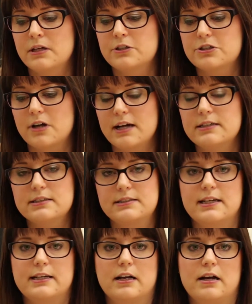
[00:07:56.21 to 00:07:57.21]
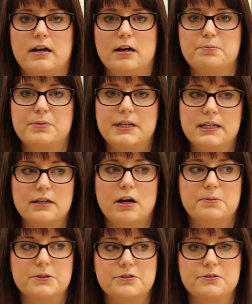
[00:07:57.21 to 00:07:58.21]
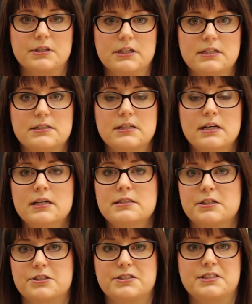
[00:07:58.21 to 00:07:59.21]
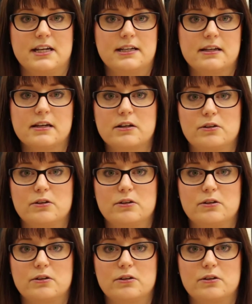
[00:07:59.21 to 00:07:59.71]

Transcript: tried to take up PD opportunities, such as Taking It